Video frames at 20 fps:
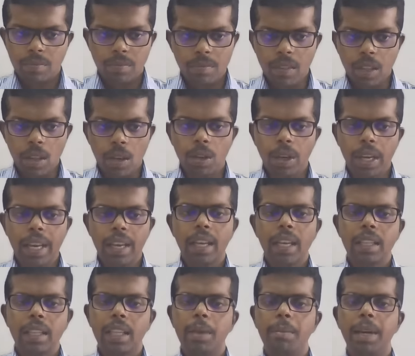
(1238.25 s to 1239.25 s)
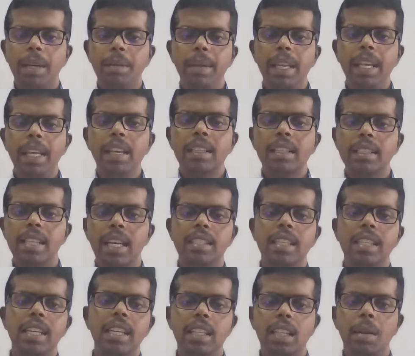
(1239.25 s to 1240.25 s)
Okay, they might be
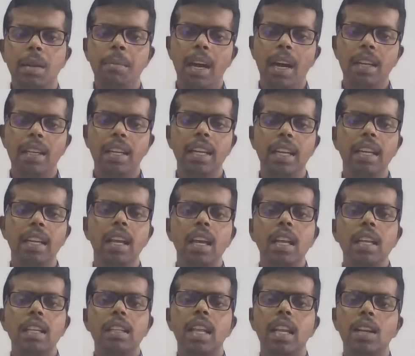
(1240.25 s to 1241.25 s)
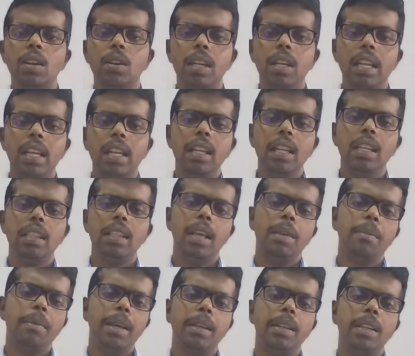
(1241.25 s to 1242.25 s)
succeed in the market. Then only they
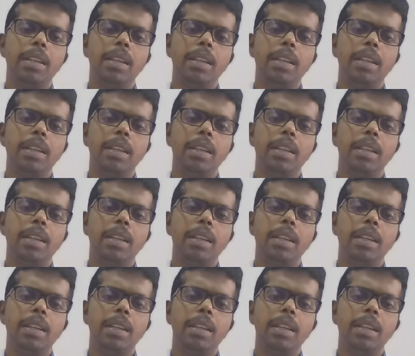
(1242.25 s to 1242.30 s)
may